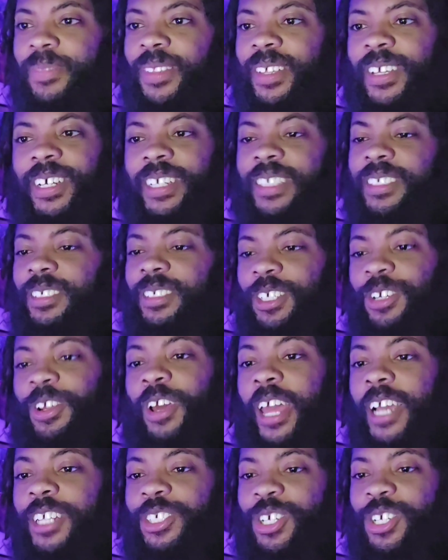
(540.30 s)
Because,
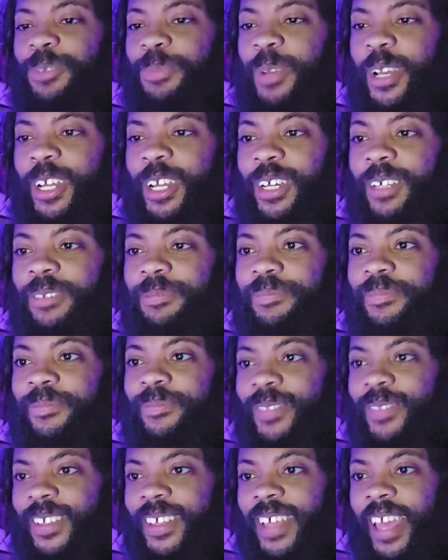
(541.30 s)
that should have been a,
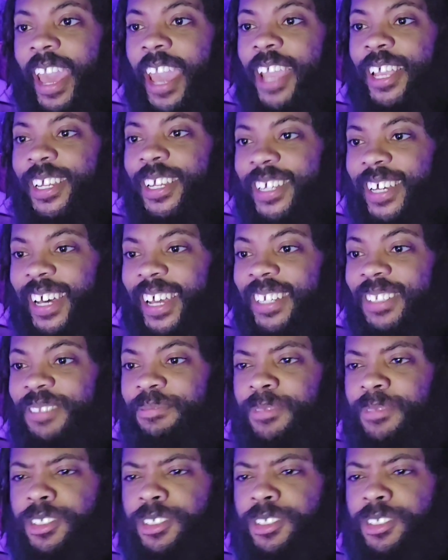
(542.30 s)
hey, you're done.